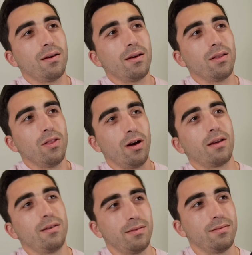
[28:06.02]

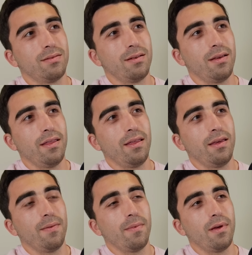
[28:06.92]
look,
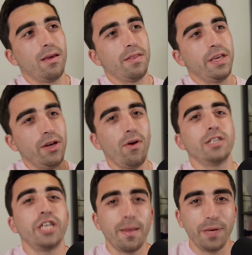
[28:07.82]
the year-end
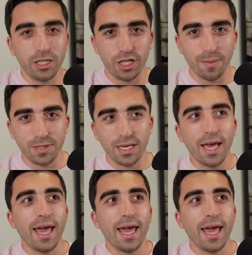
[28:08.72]
championships